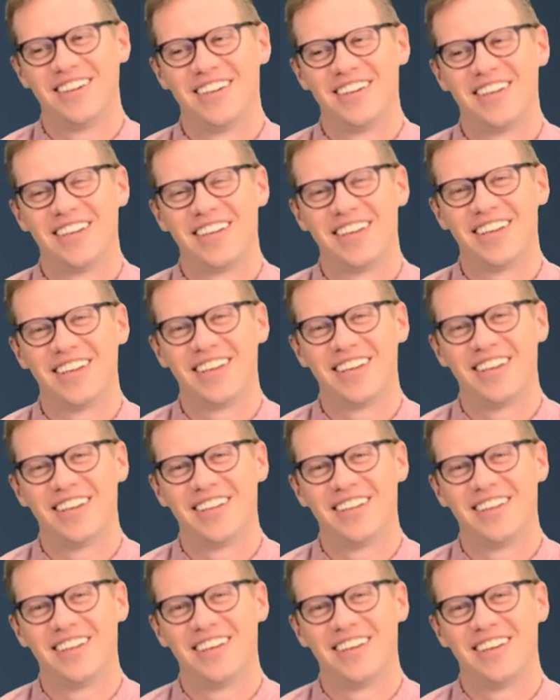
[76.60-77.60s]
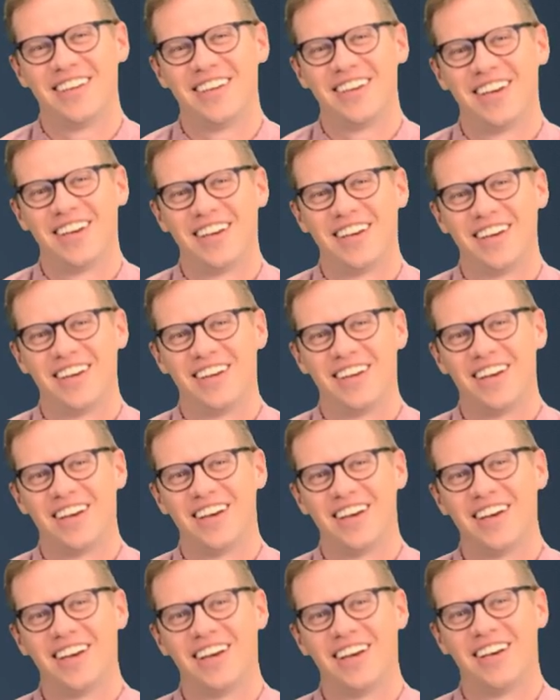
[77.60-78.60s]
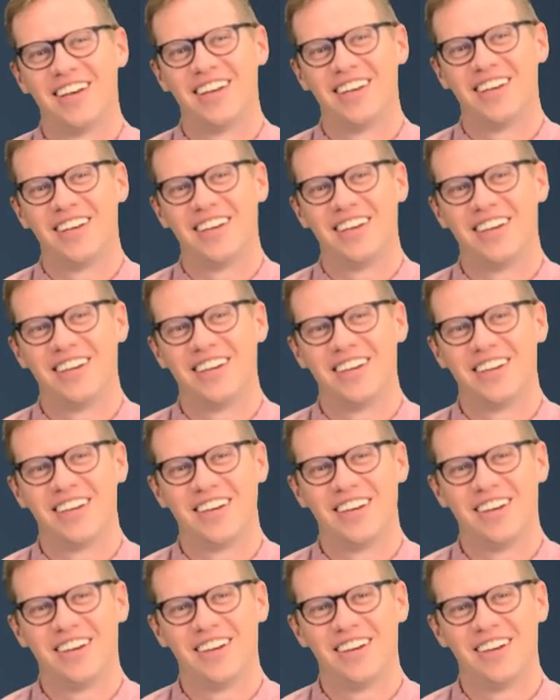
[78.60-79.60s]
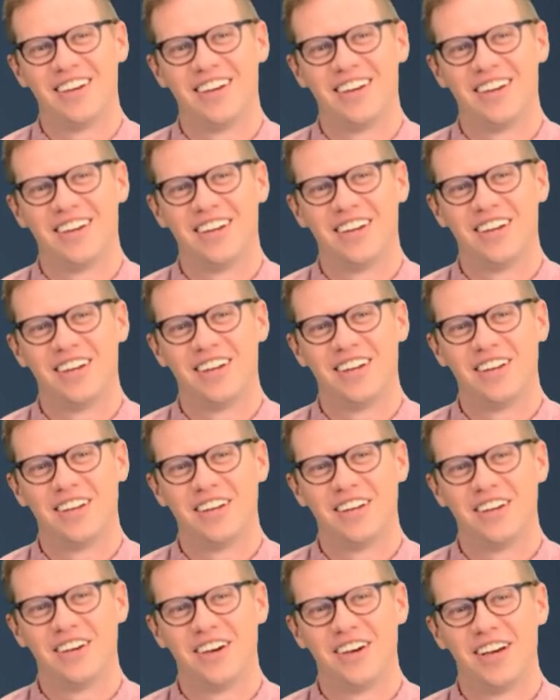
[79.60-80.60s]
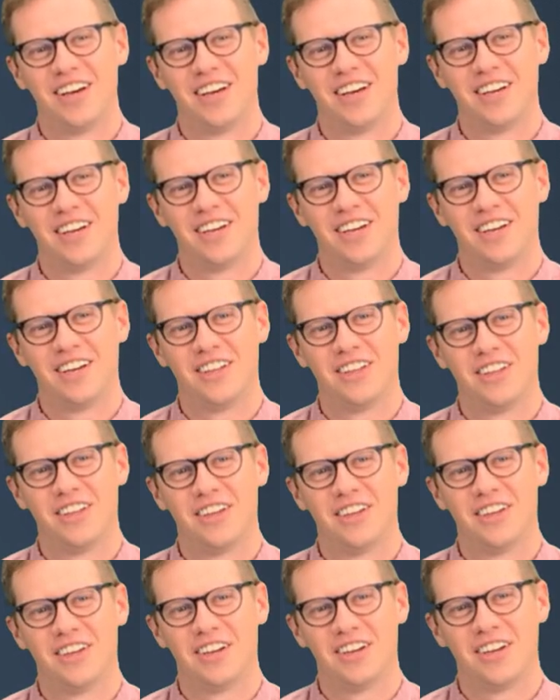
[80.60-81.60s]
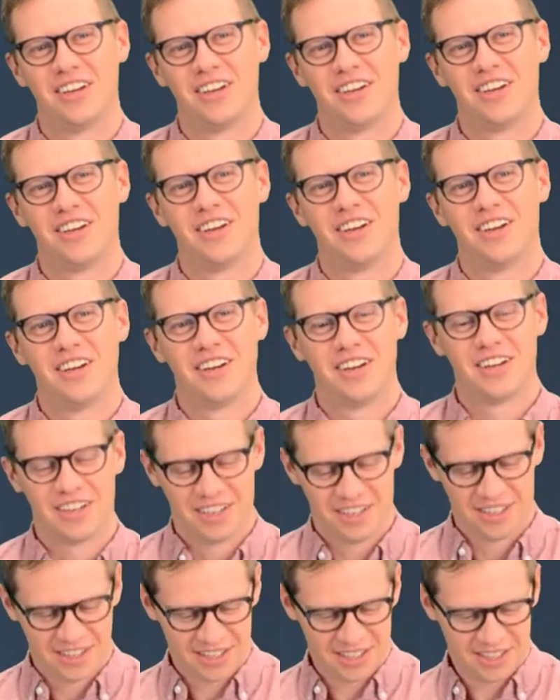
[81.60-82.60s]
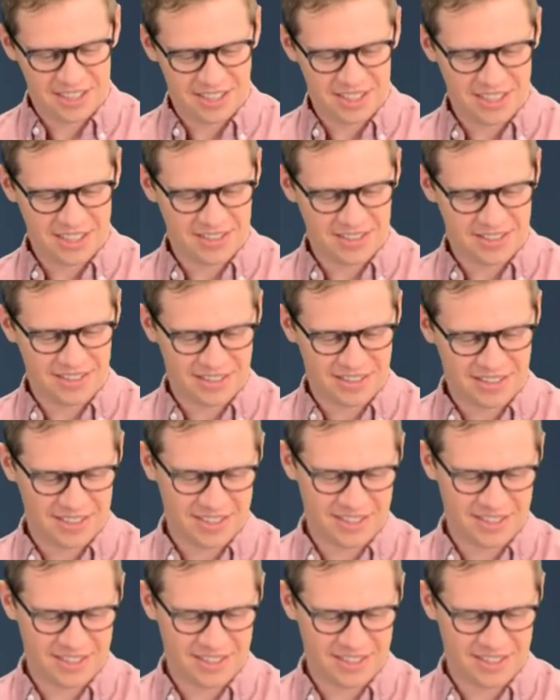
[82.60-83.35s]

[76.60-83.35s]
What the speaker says: The person shown says nothing.